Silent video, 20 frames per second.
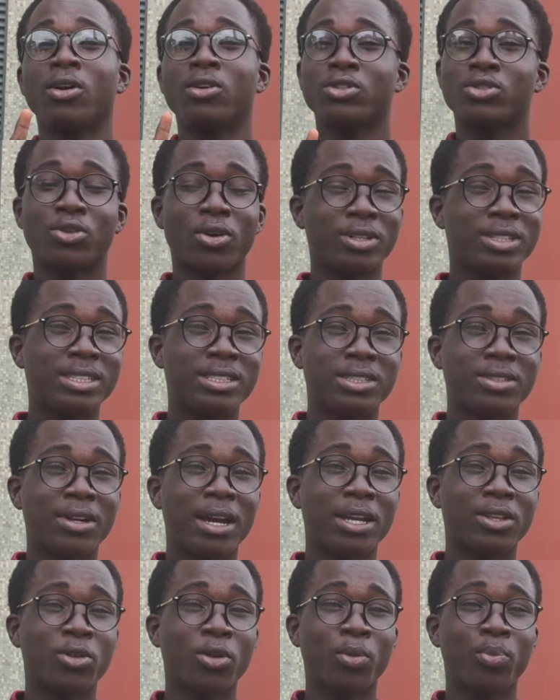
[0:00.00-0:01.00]
study the
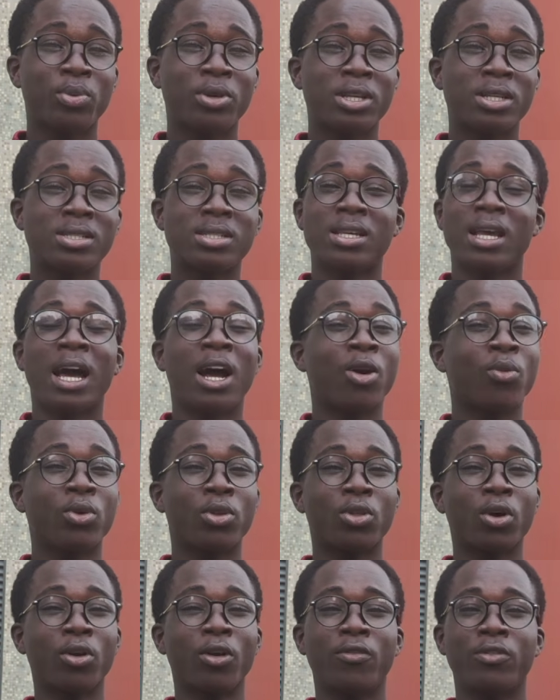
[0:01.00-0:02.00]
right topics, and
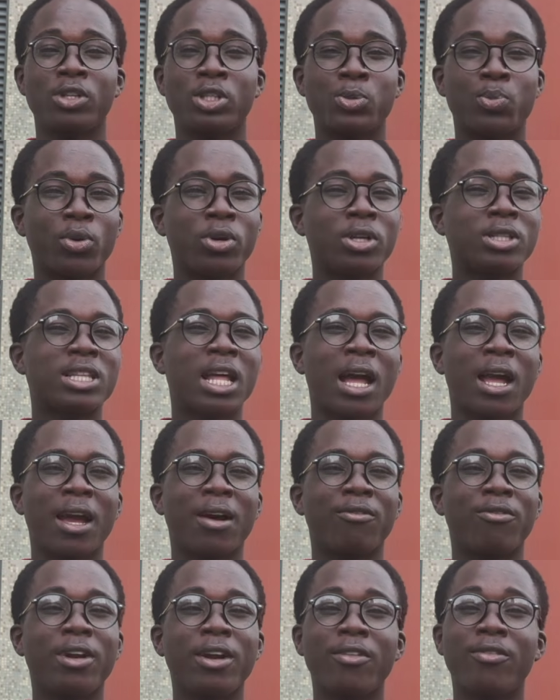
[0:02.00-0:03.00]
with all of these points, I
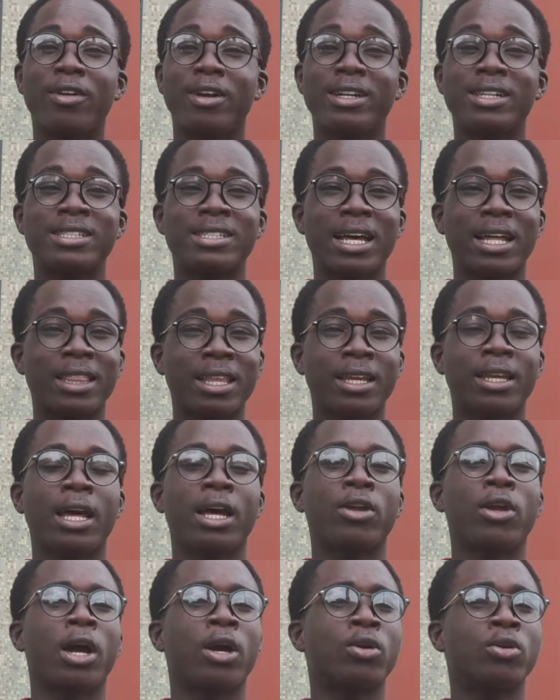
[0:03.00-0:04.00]
am very, very certain
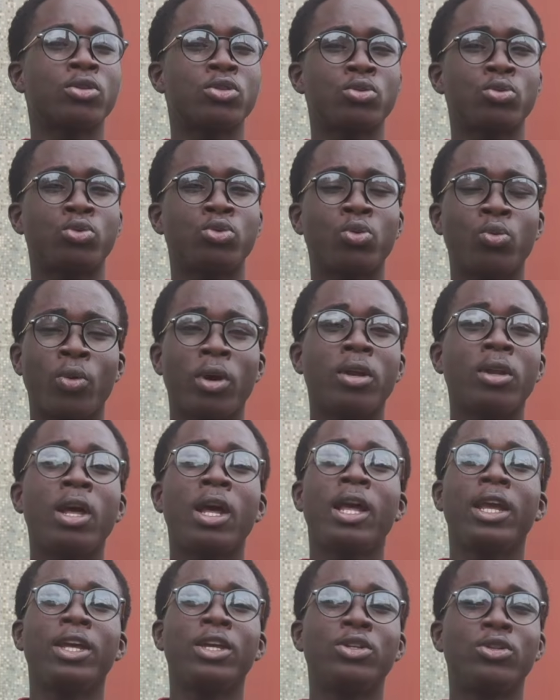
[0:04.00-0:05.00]
that you are going to do well
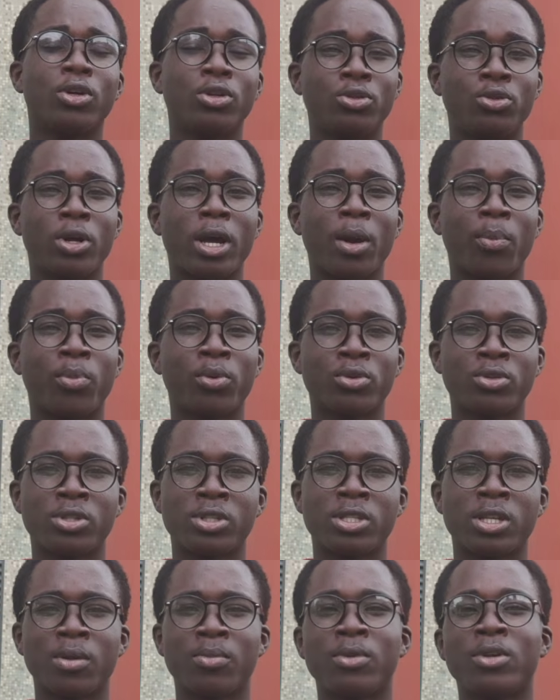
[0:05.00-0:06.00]
in your UI
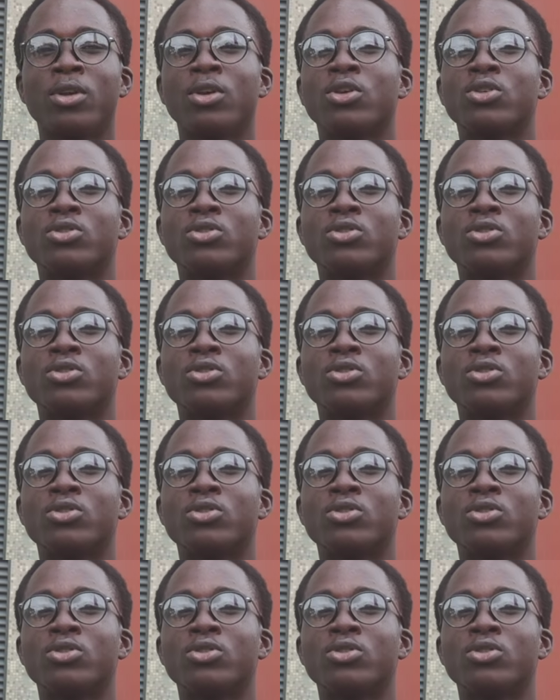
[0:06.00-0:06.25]
Post-UTME.